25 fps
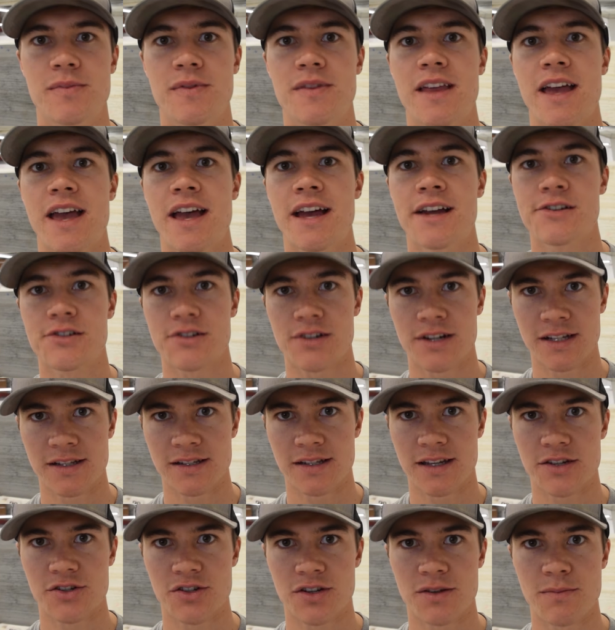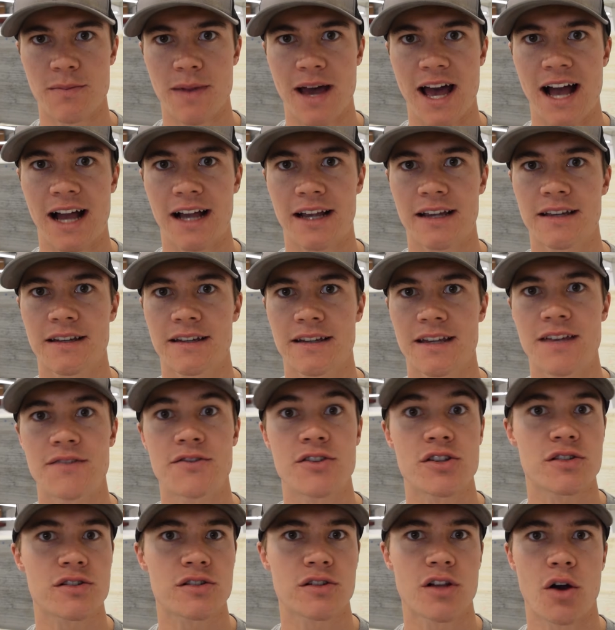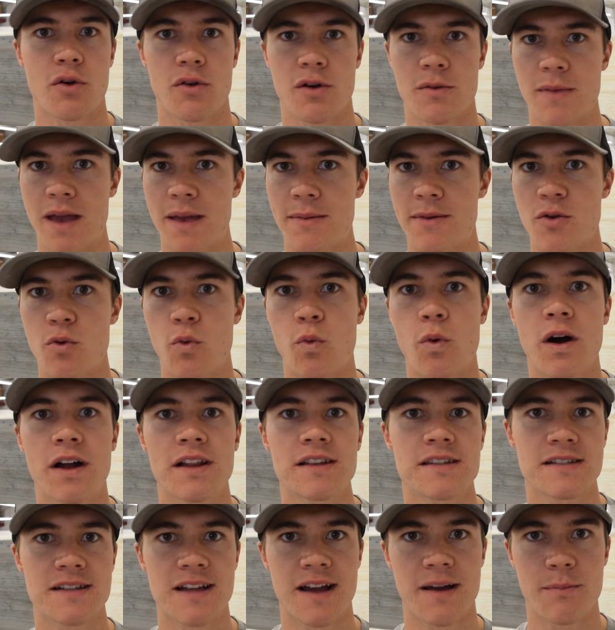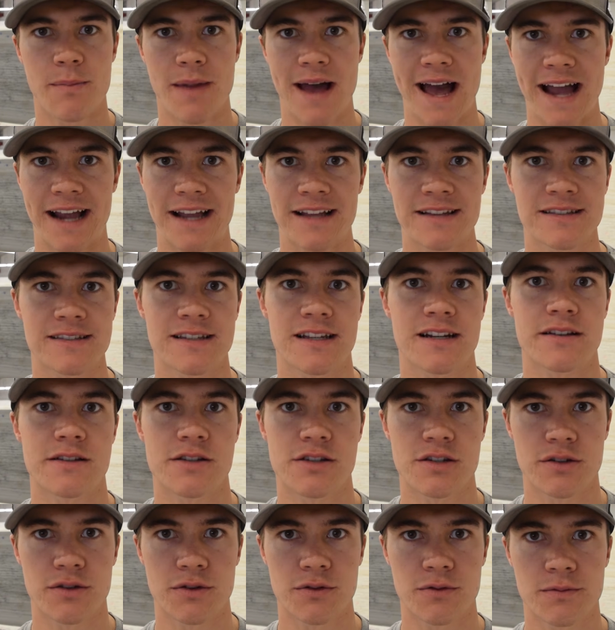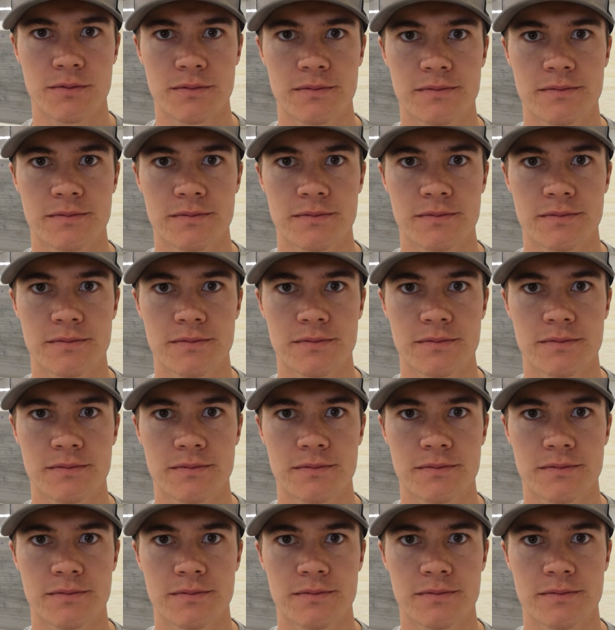then transition back even slower, maybe 1 step back instead of 2.